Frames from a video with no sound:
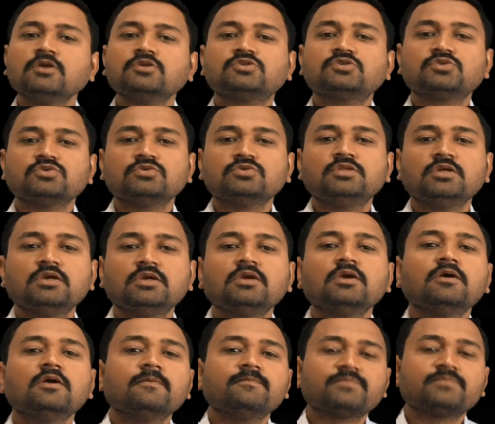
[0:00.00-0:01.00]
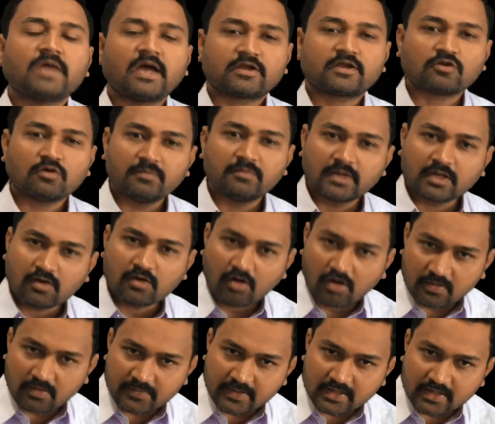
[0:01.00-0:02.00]
to the atomic
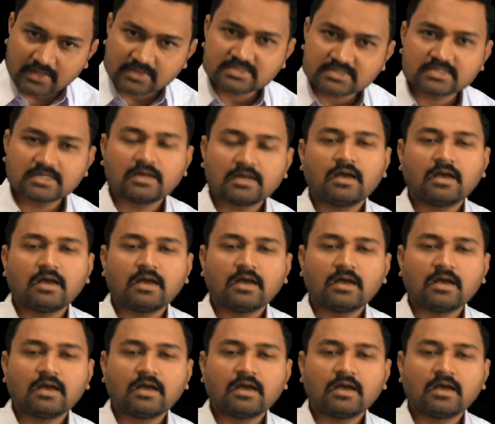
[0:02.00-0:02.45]
orbitals